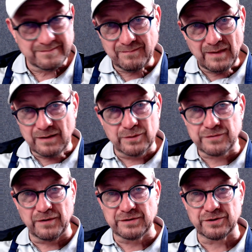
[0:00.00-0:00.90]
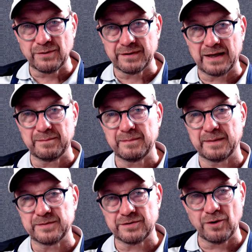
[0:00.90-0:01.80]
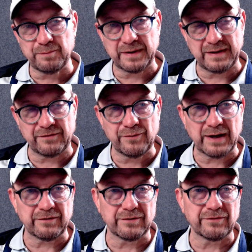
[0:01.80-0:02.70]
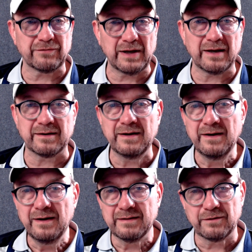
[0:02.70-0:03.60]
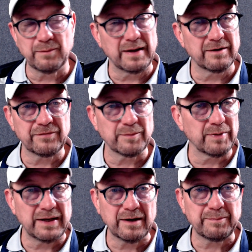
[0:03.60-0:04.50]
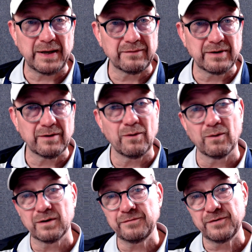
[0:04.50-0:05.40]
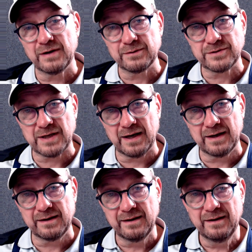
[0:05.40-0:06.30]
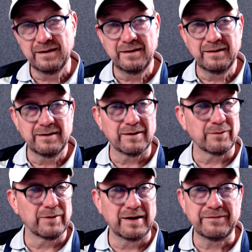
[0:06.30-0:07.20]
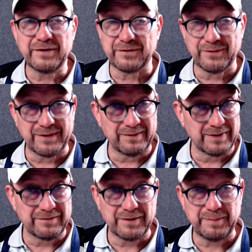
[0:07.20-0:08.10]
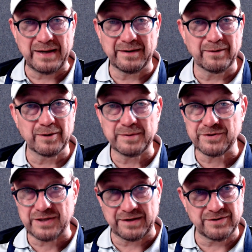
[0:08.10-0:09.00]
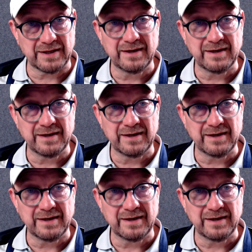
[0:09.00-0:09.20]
it was fun showing them, but I'm just hoping that you guys understand that no matter if you're plein air painting or if you're outside or whatever you're doing, whatever you're painting, urban sketching,